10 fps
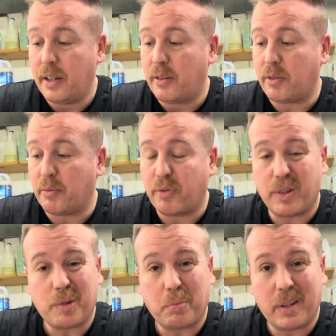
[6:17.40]
From
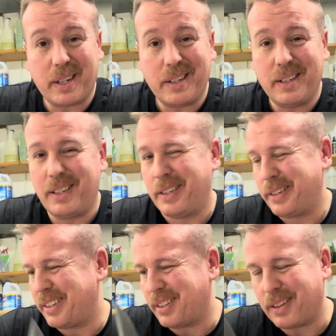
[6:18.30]
first blood
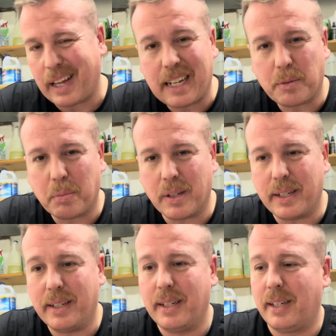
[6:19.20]
to last
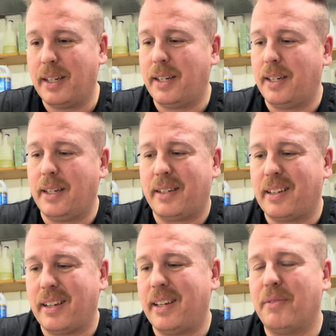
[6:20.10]
blood
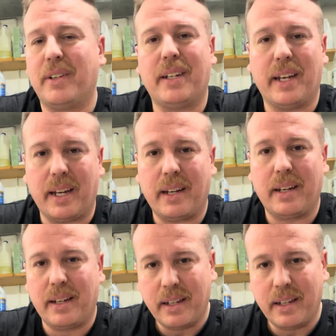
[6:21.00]
to every day.